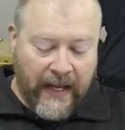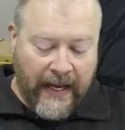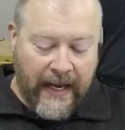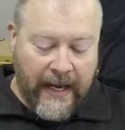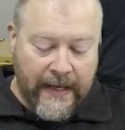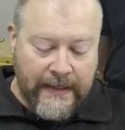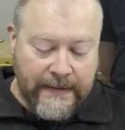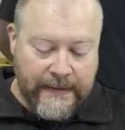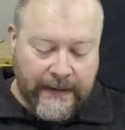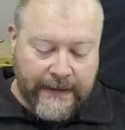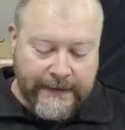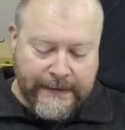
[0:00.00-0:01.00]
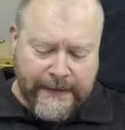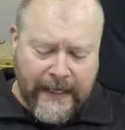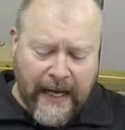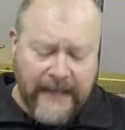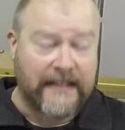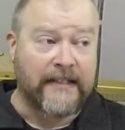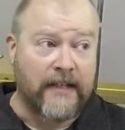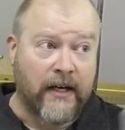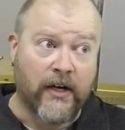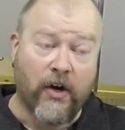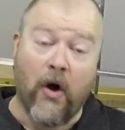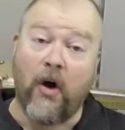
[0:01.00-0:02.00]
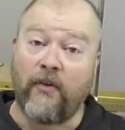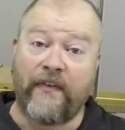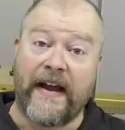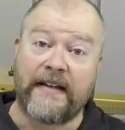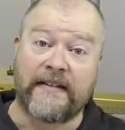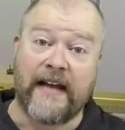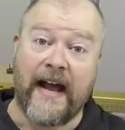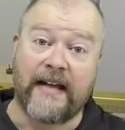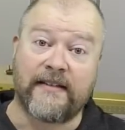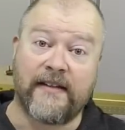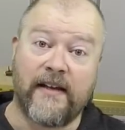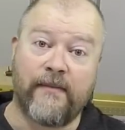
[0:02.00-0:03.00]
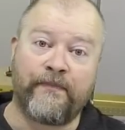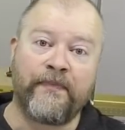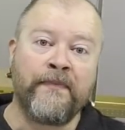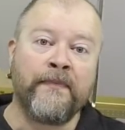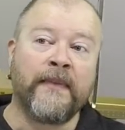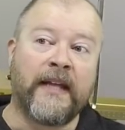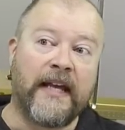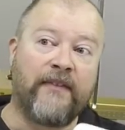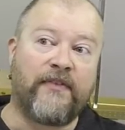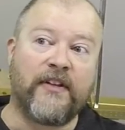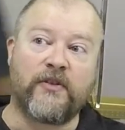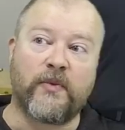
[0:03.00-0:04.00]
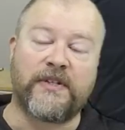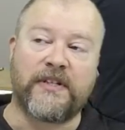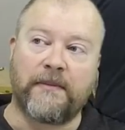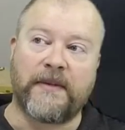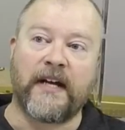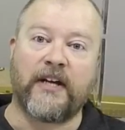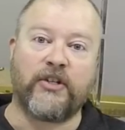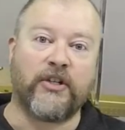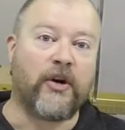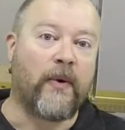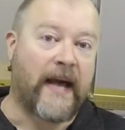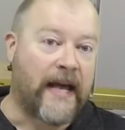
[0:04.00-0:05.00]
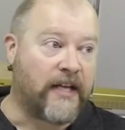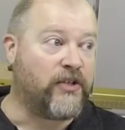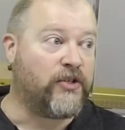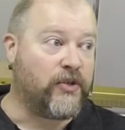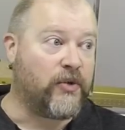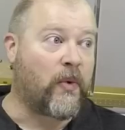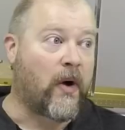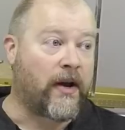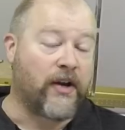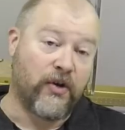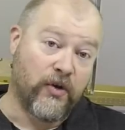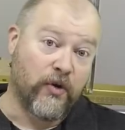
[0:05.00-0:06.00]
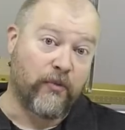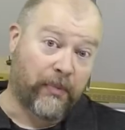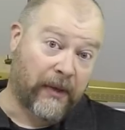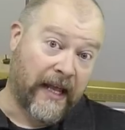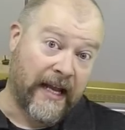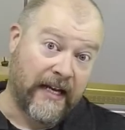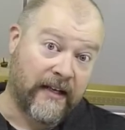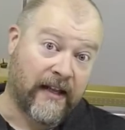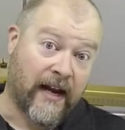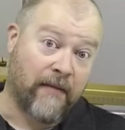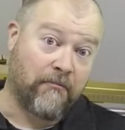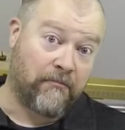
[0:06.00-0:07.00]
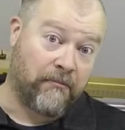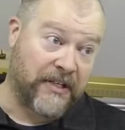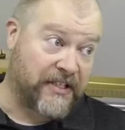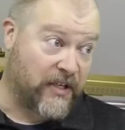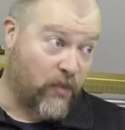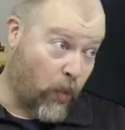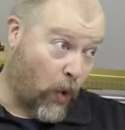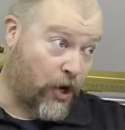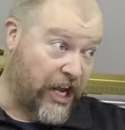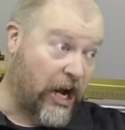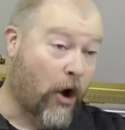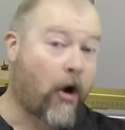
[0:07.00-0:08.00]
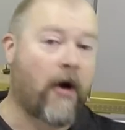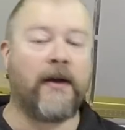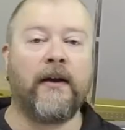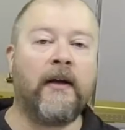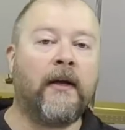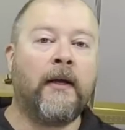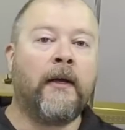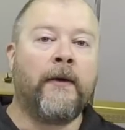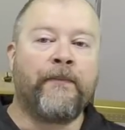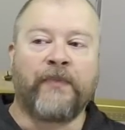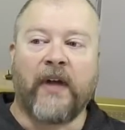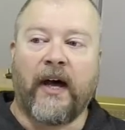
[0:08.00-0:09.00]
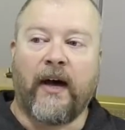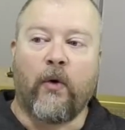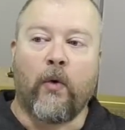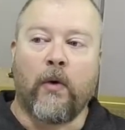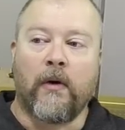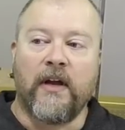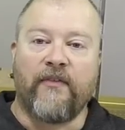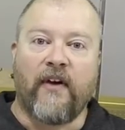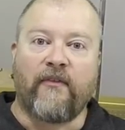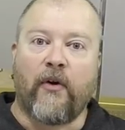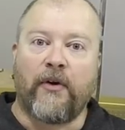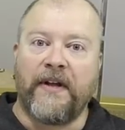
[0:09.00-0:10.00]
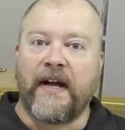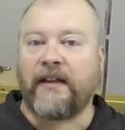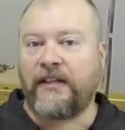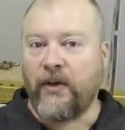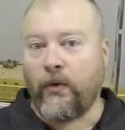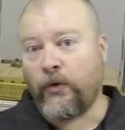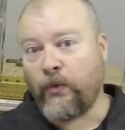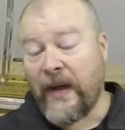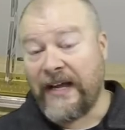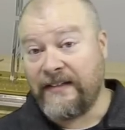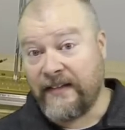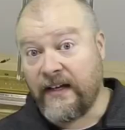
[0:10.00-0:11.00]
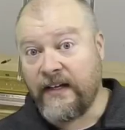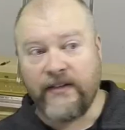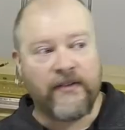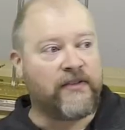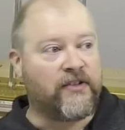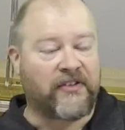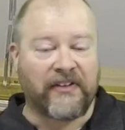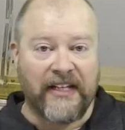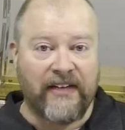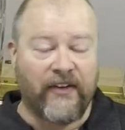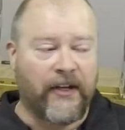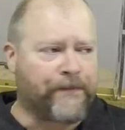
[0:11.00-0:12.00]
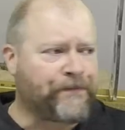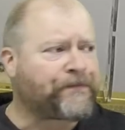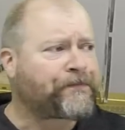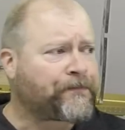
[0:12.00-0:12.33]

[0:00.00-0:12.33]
And I did call Van's and ask them if this was something I should go ahead and do on a new plane that I'm busy working on, or if I've already got the old way done, just leave it.